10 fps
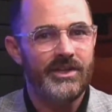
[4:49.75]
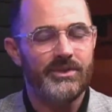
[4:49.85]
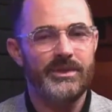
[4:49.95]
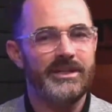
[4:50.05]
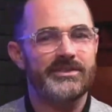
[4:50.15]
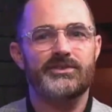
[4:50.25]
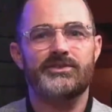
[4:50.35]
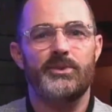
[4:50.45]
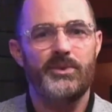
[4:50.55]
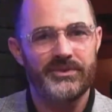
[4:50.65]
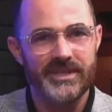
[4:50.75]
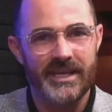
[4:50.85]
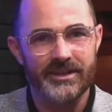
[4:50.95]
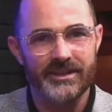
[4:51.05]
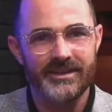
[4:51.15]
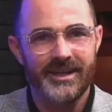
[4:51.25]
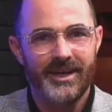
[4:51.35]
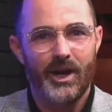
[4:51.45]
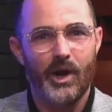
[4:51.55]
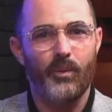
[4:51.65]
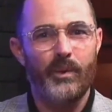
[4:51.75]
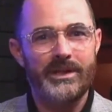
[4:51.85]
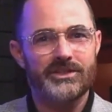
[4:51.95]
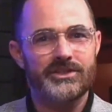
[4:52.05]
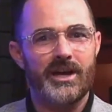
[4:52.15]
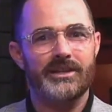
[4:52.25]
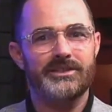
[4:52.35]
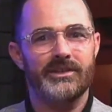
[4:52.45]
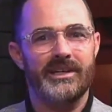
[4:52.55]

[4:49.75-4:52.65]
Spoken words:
you need a soothsayer, a witch doctor,